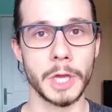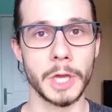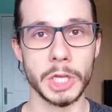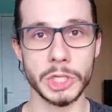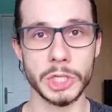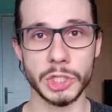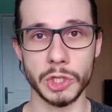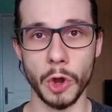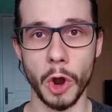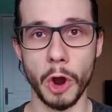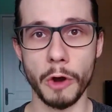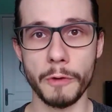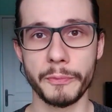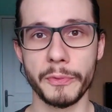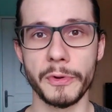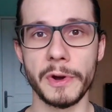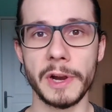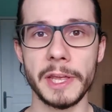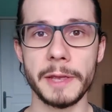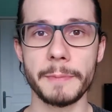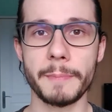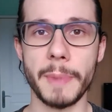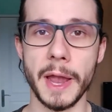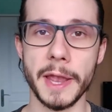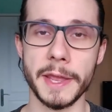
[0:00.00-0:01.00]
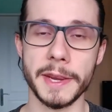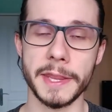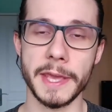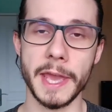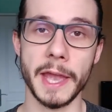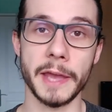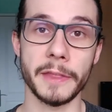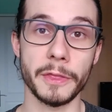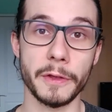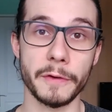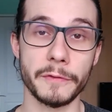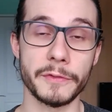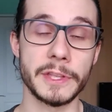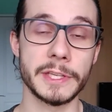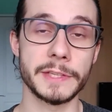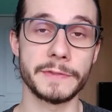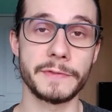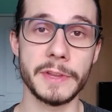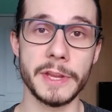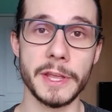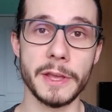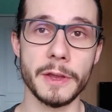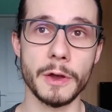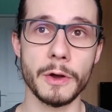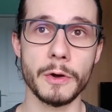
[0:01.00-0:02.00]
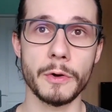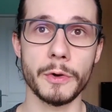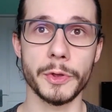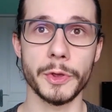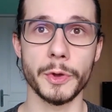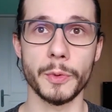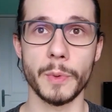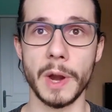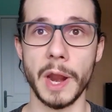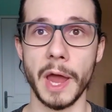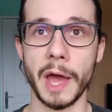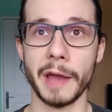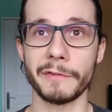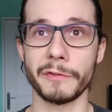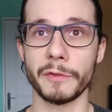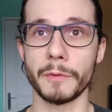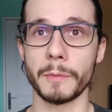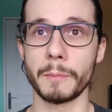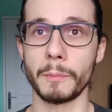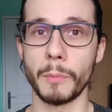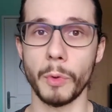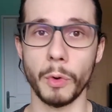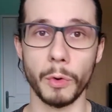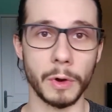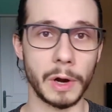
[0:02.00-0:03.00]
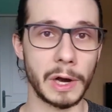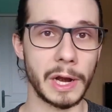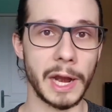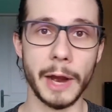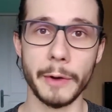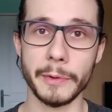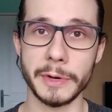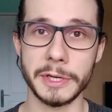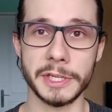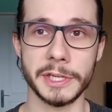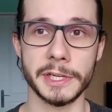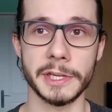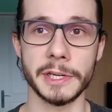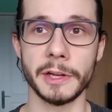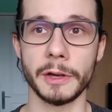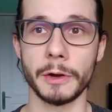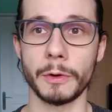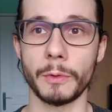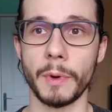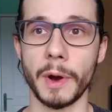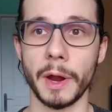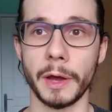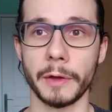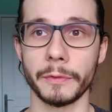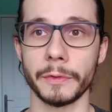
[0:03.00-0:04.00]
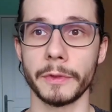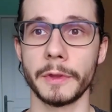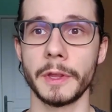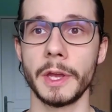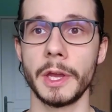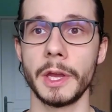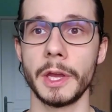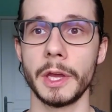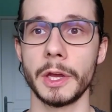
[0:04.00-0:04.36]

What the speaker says: So hopefully by the end of this video, you will have more clarity around